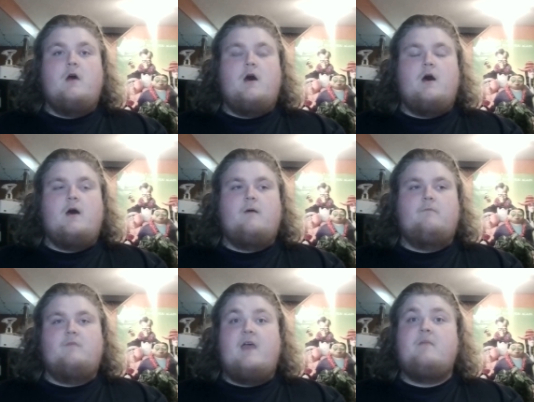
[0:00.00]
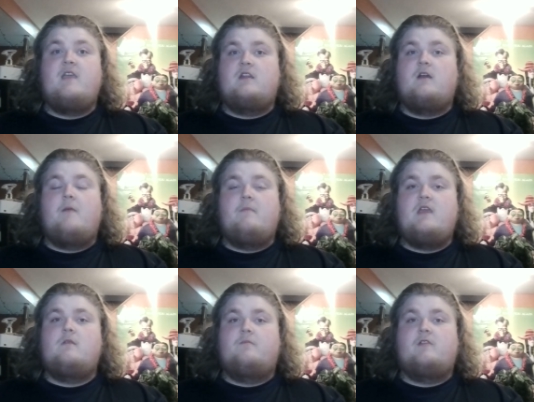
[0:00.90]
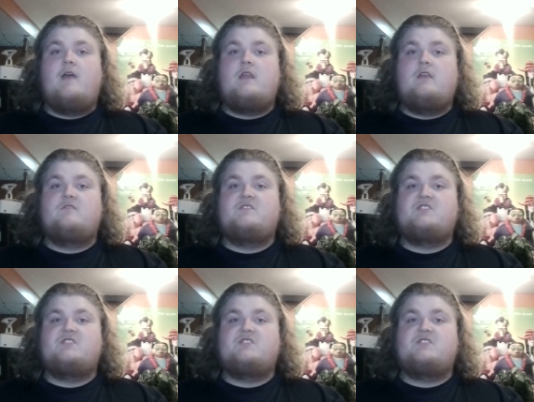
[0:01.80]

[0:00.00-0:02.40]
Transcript: I'm making a plan here to